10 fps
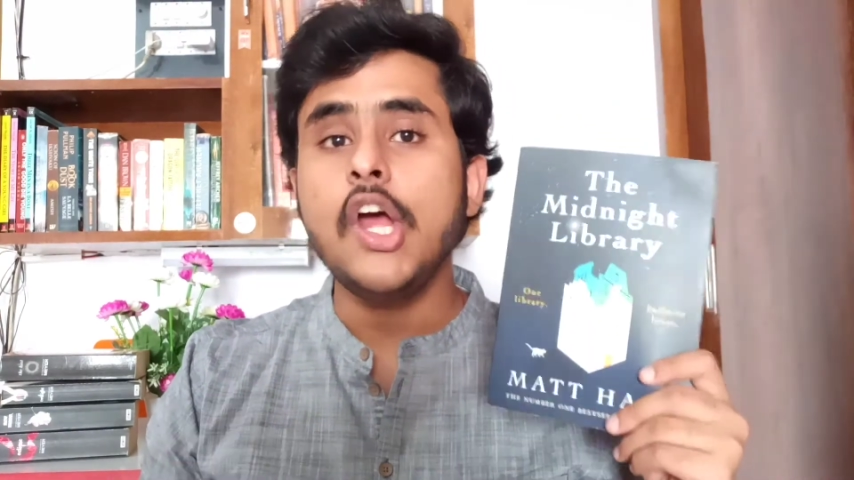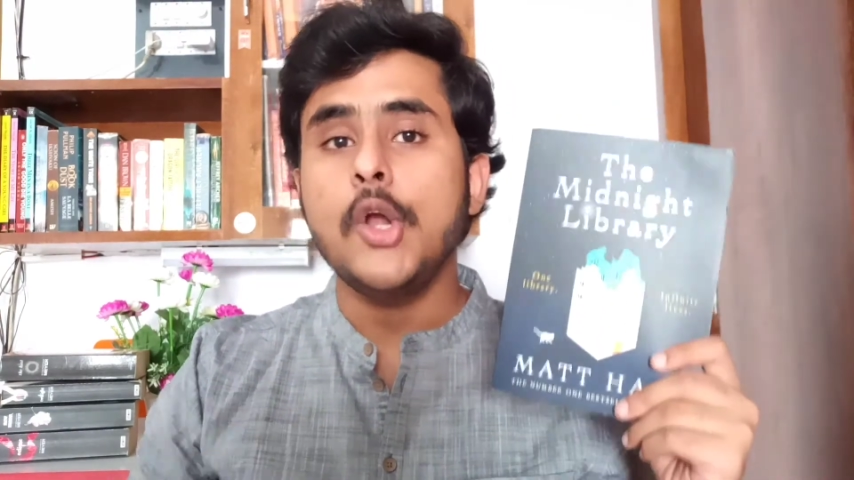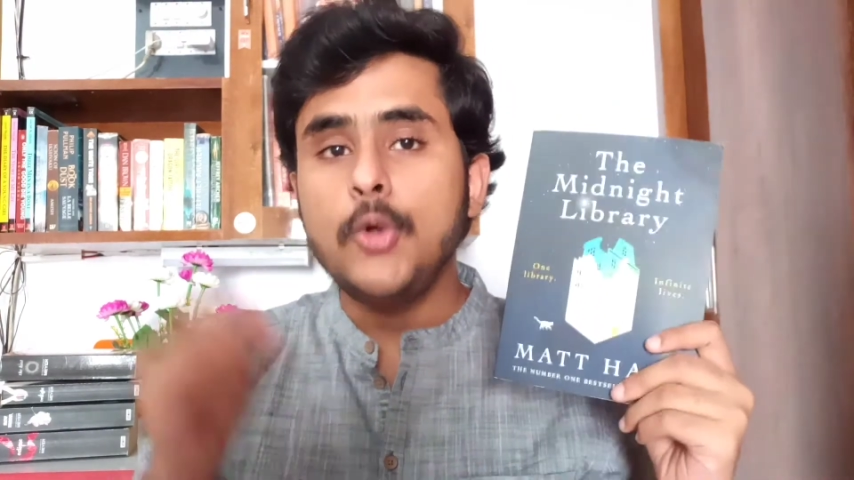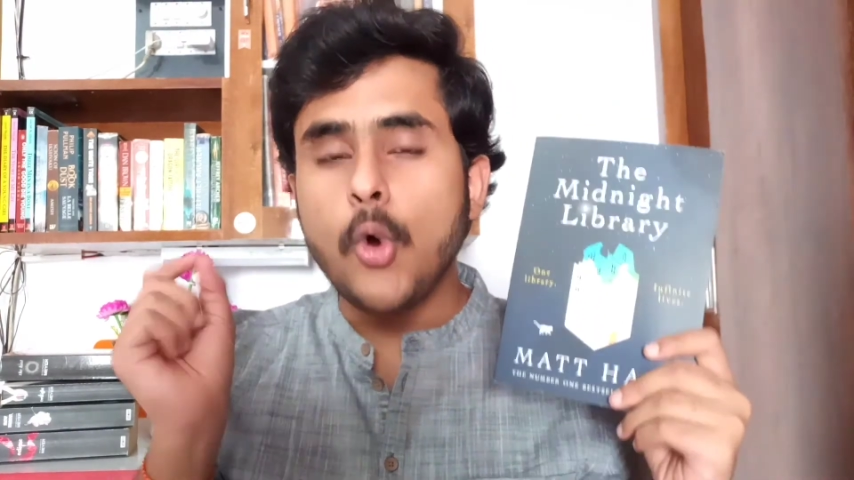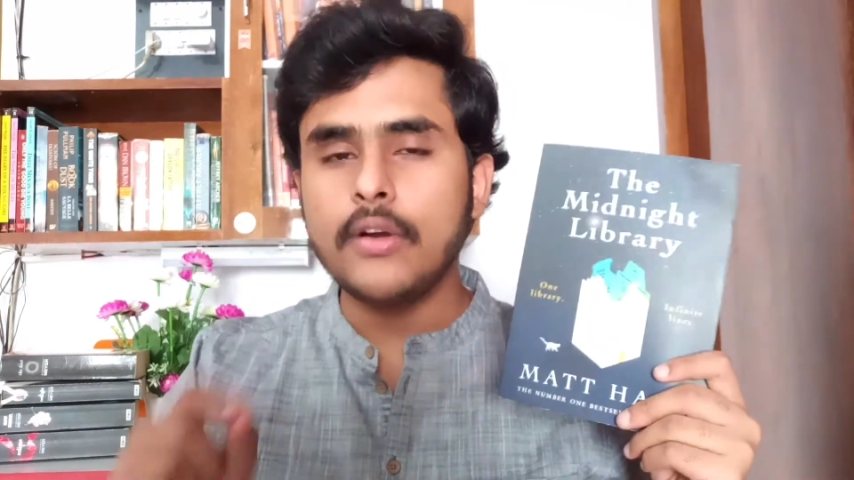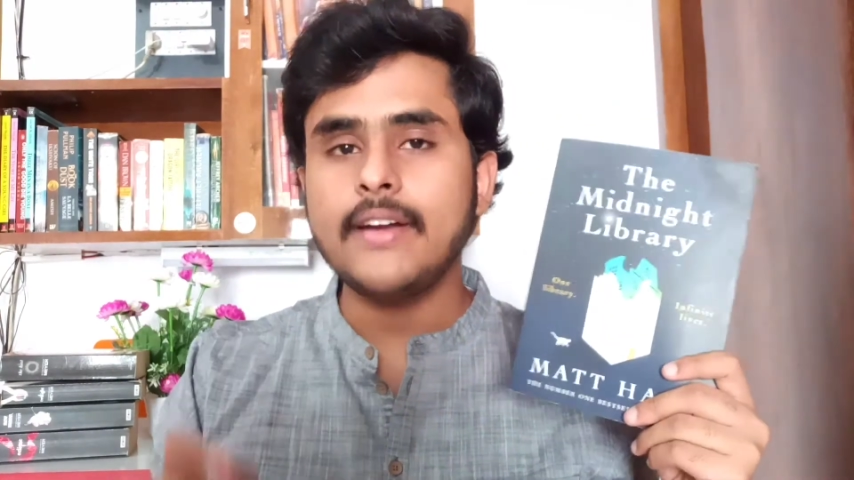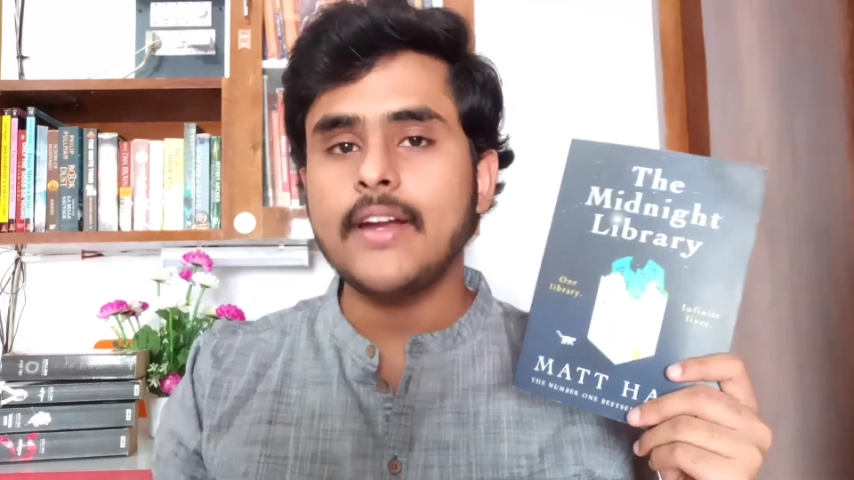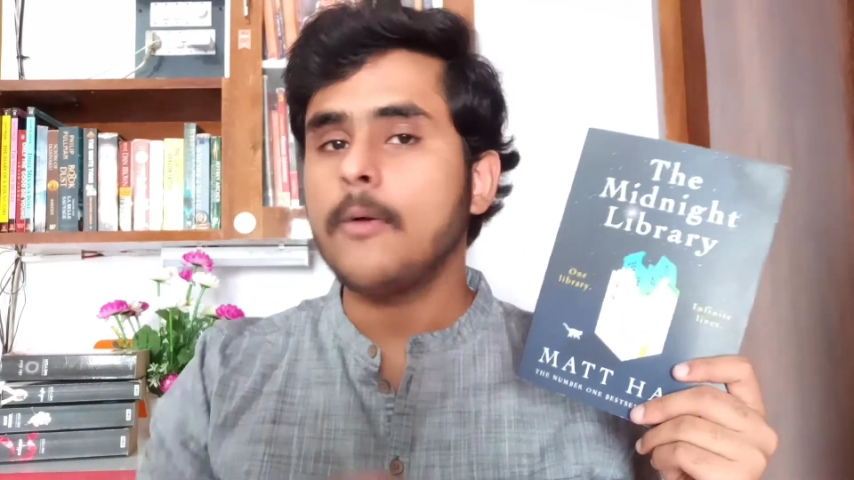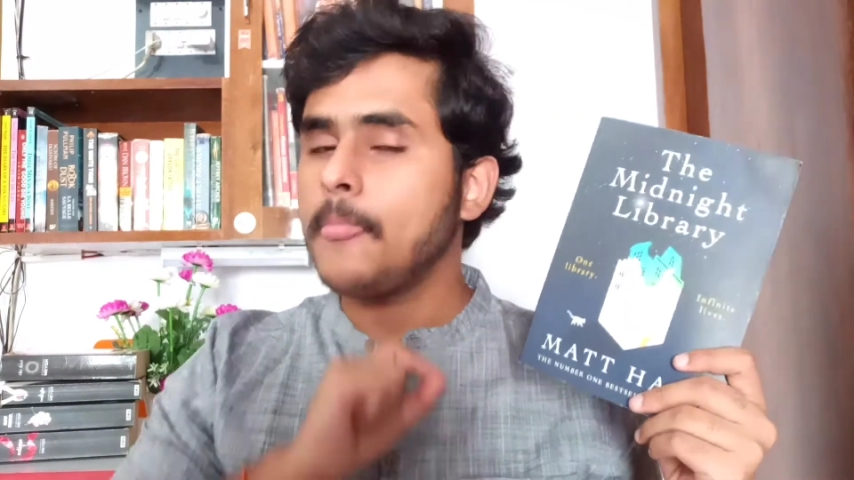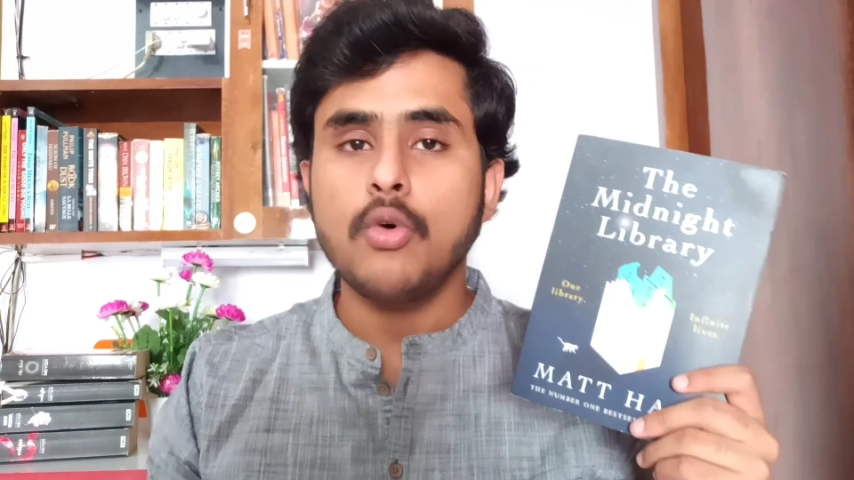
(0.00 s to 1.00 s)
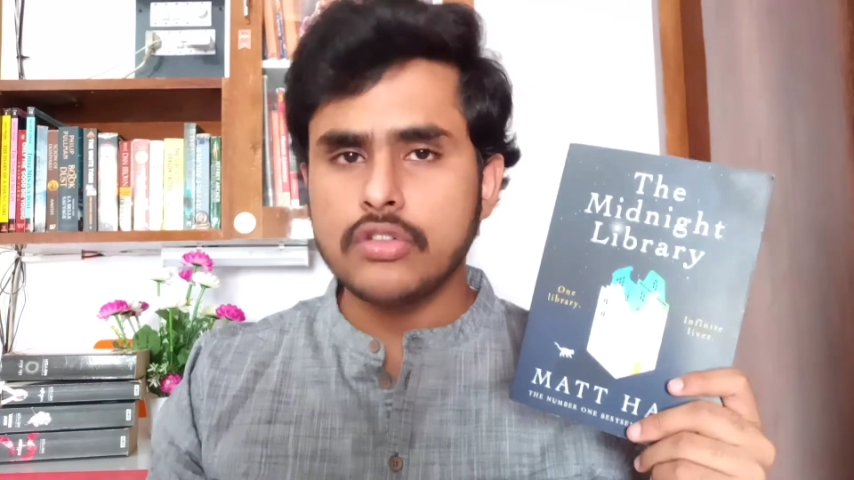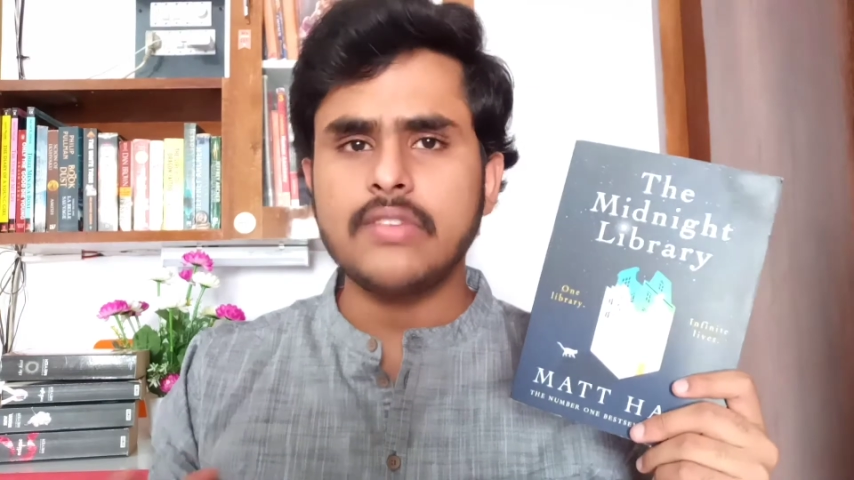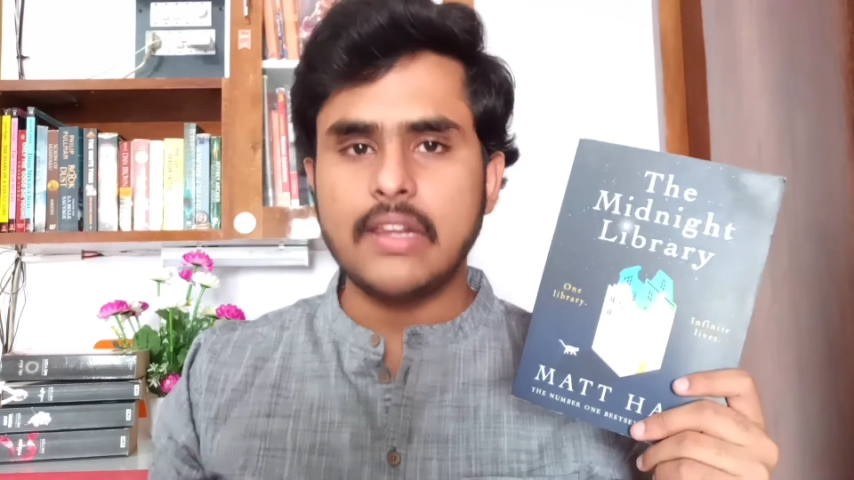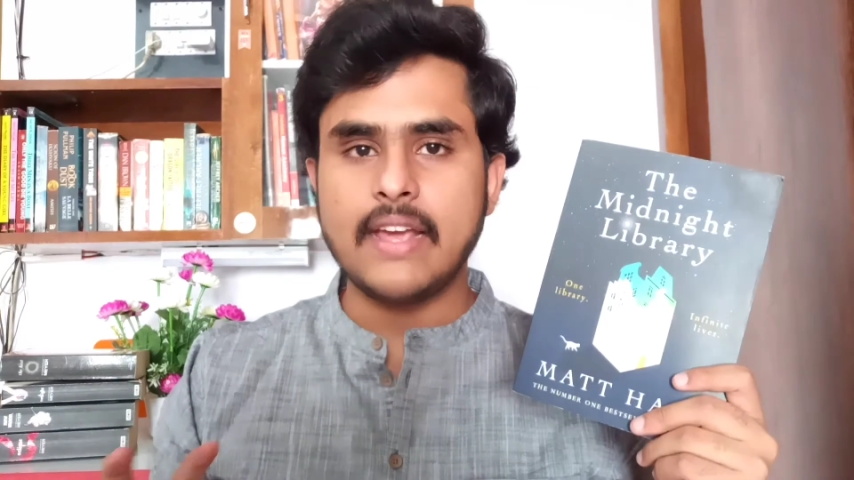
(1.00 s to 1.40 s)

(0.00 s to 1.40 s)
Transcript: noted down most of the